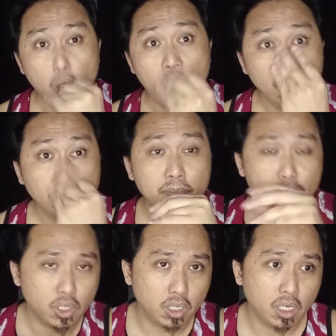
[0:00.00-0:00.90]
on the
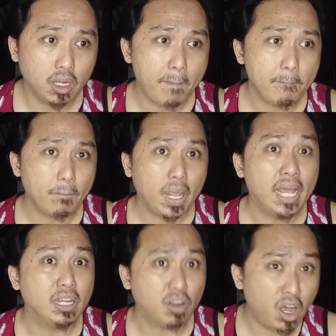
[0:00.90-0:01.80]
computer
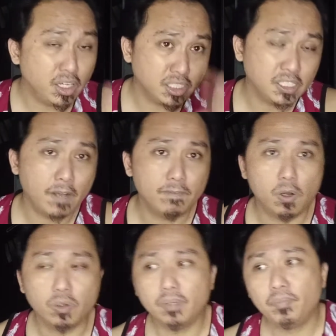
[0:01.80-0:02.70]
and on the cell
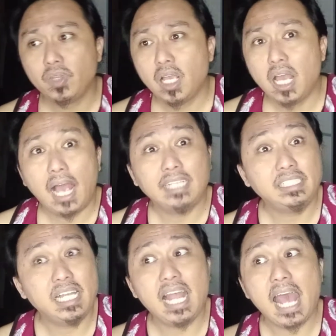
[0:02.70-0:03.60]
phone, I
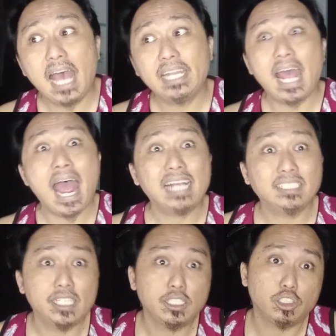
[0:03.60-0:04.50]
still had
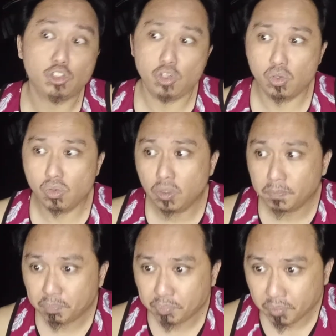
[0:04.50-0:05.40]
access to
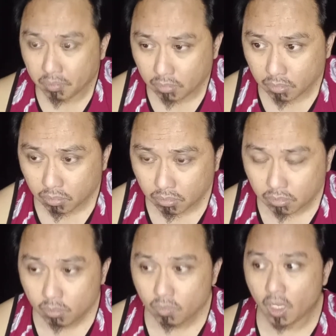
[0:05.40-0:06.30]

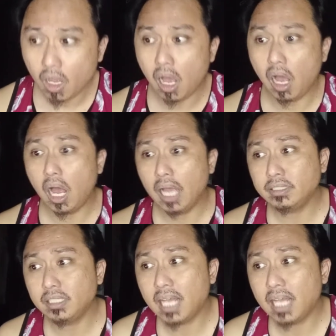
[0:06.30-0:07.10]
my